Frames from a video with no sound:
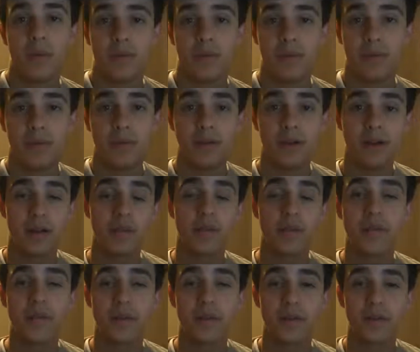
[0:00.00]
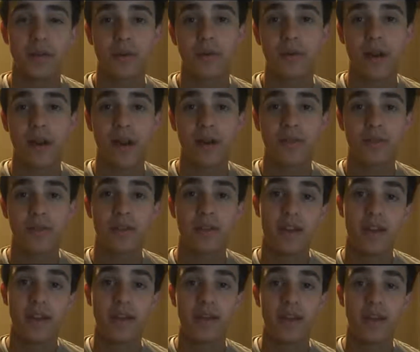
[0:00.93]
was to dig up these
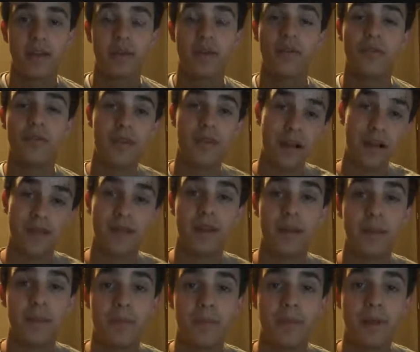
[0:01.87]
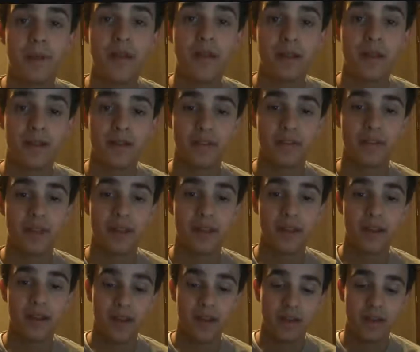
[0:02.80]
chocographs and then go find them. Because,
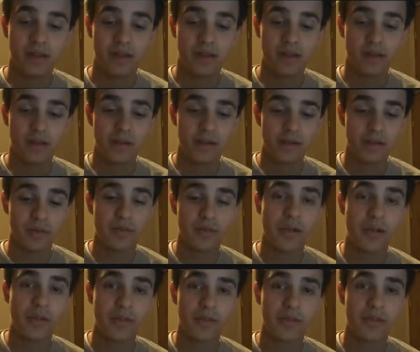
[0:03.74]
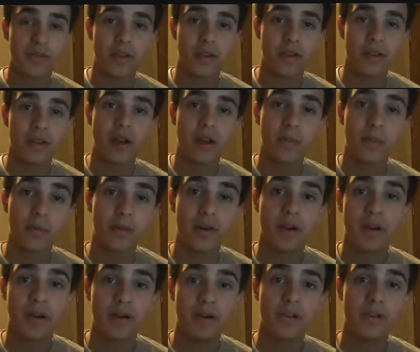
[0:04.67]
like, certain treasures, like,
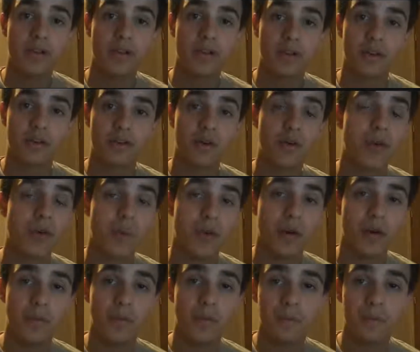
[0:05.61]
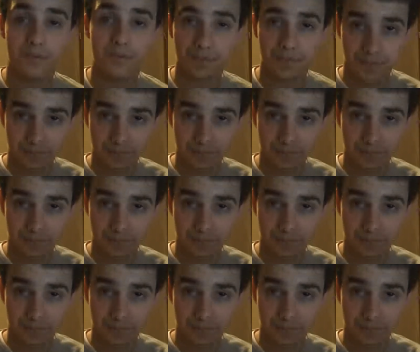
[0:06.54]
upgraded your chocobo,